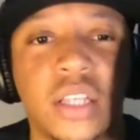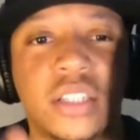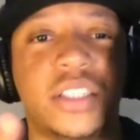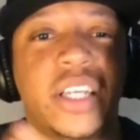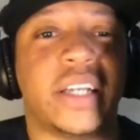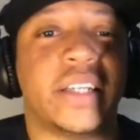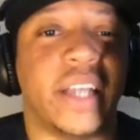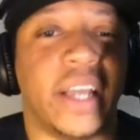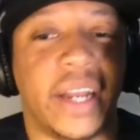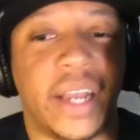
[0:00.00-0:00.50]

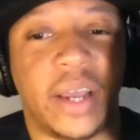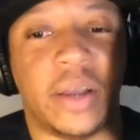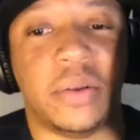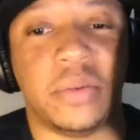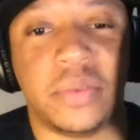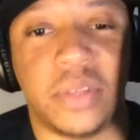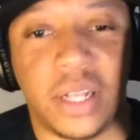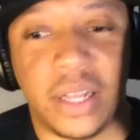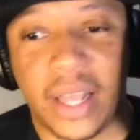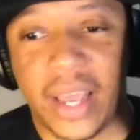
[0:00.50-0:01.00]
Check that out.
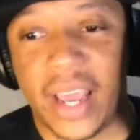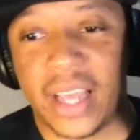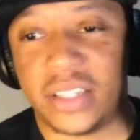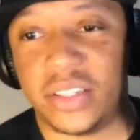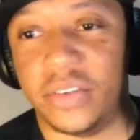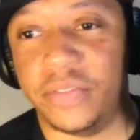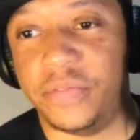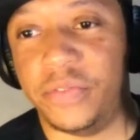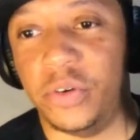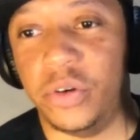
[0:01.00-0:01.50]
The
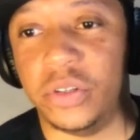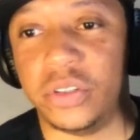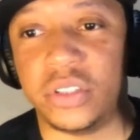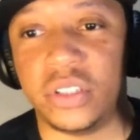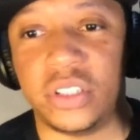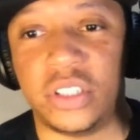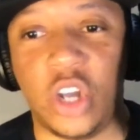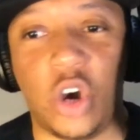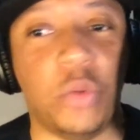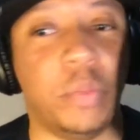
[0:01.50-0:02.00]
Last
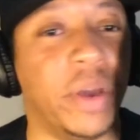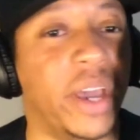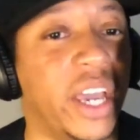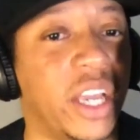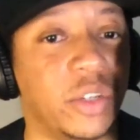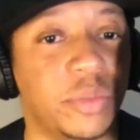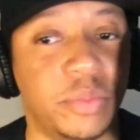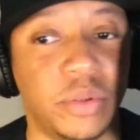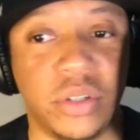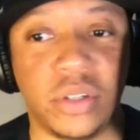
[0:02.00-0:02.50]
Enforcer.
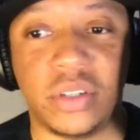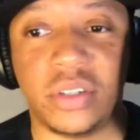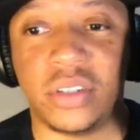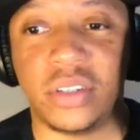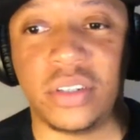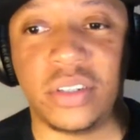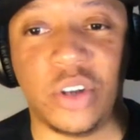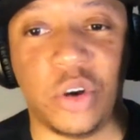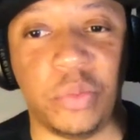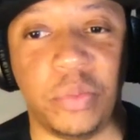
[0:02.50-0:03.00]
Dope-ass book.
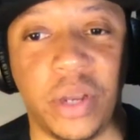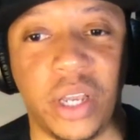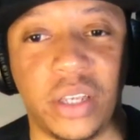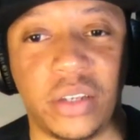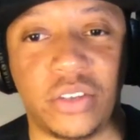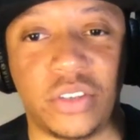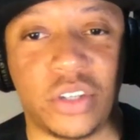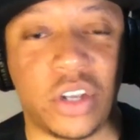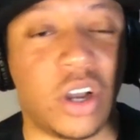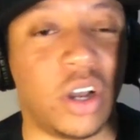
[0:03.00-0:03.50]

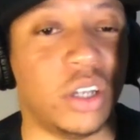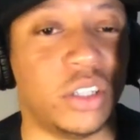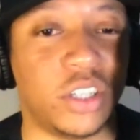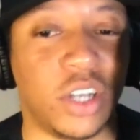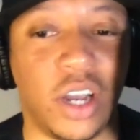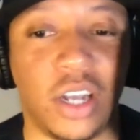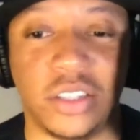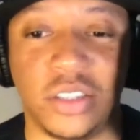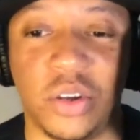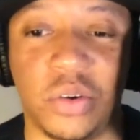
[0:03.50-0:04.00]
Dope-ass.
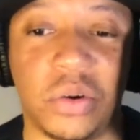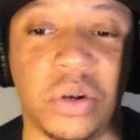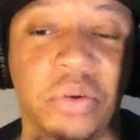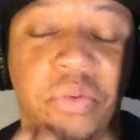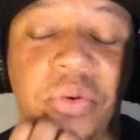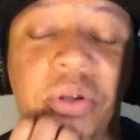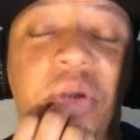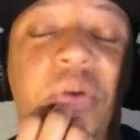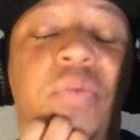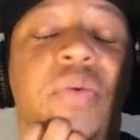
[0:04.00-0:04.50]
Charles
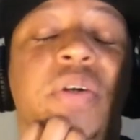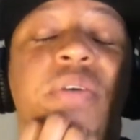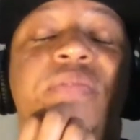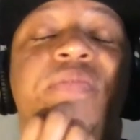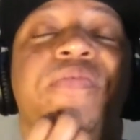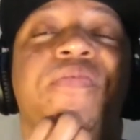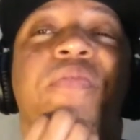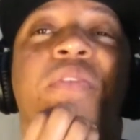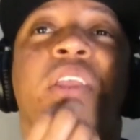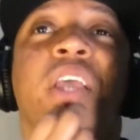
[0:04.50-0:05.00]
Oakley, real one.
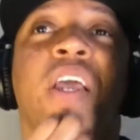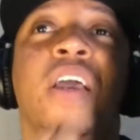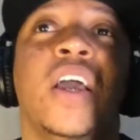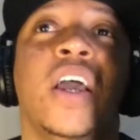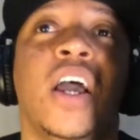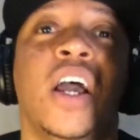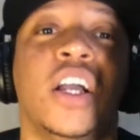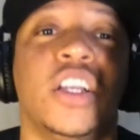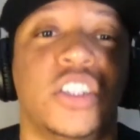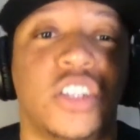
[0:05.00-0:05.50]

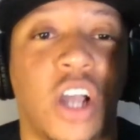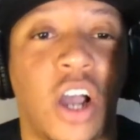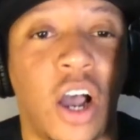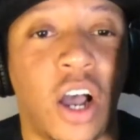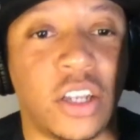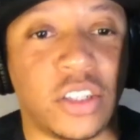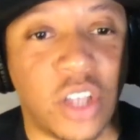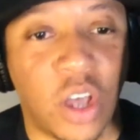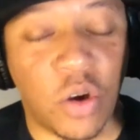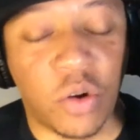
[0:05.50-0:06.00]

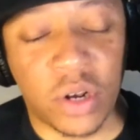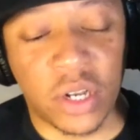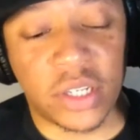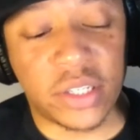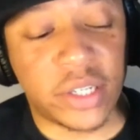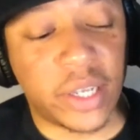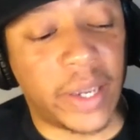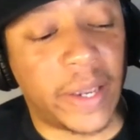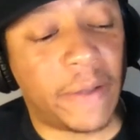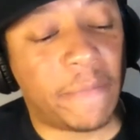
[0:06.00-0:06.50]
Charles Oakley
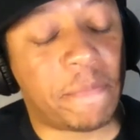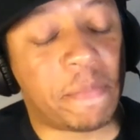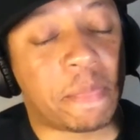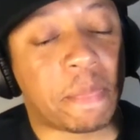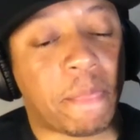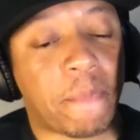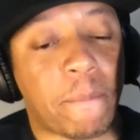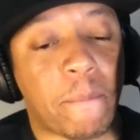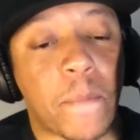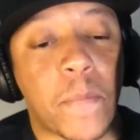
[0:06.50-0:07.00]
said
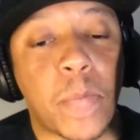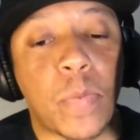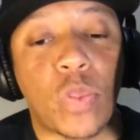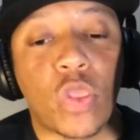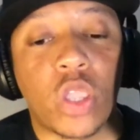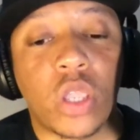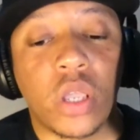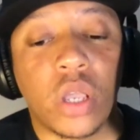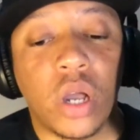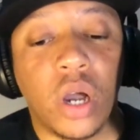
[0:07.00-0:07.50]

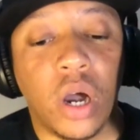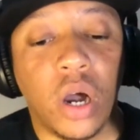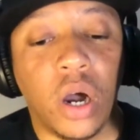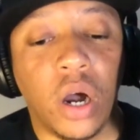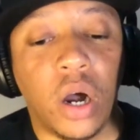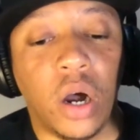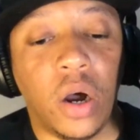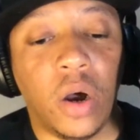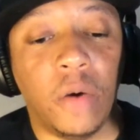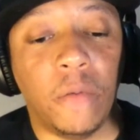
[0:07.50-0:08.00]

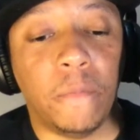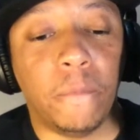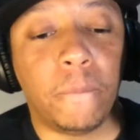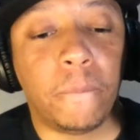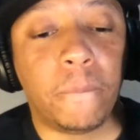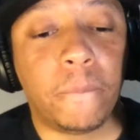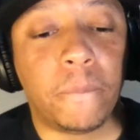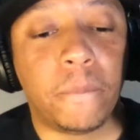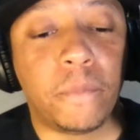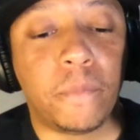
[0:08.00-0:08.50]

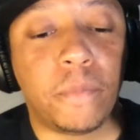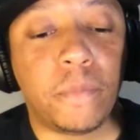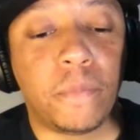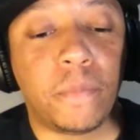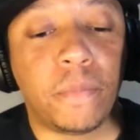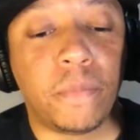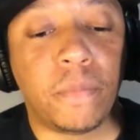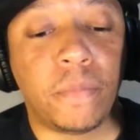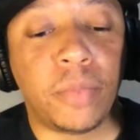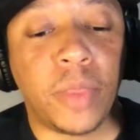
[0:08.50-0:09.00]

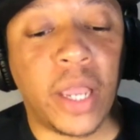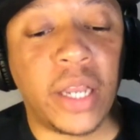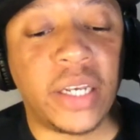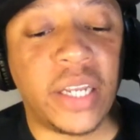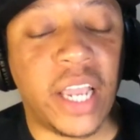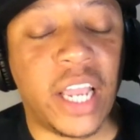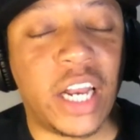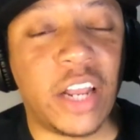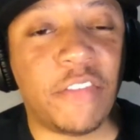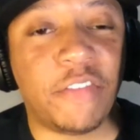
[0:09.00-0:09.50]
they
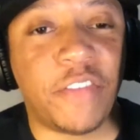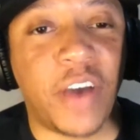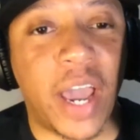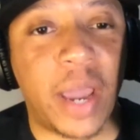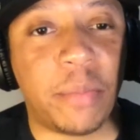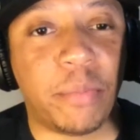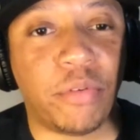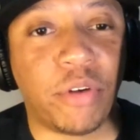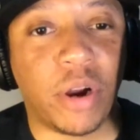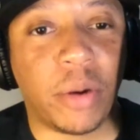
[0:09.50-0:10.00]
did
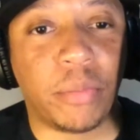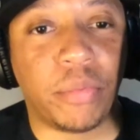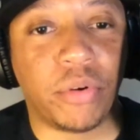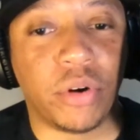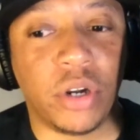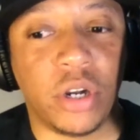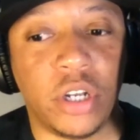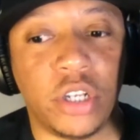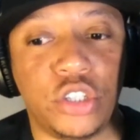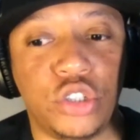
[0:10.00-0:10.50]
invite
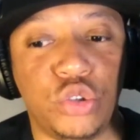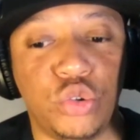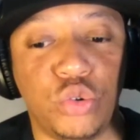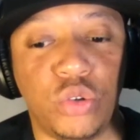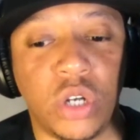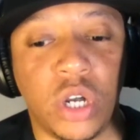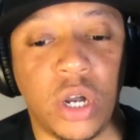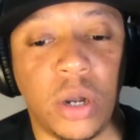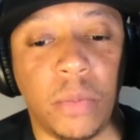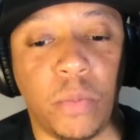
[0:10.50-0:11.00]
Brun to
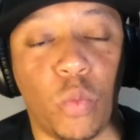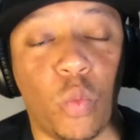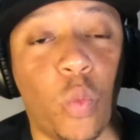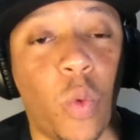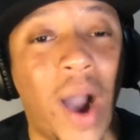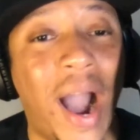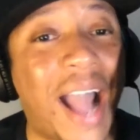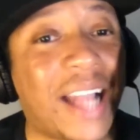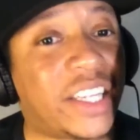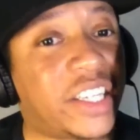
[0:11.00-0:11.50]
come
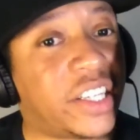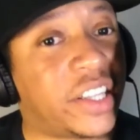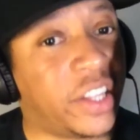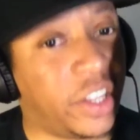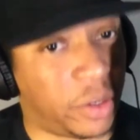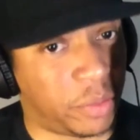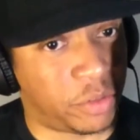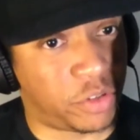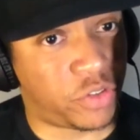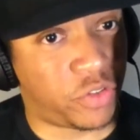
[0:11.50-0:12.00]
watch
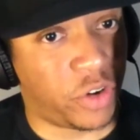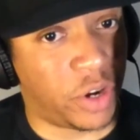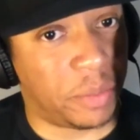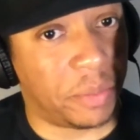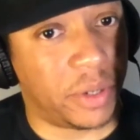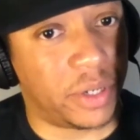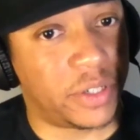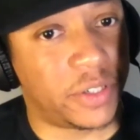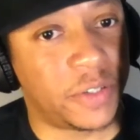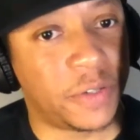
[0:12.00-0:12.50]
them
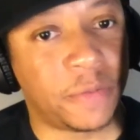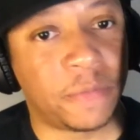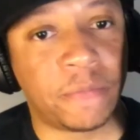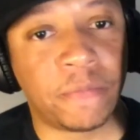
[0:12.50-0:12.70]
scrimmage.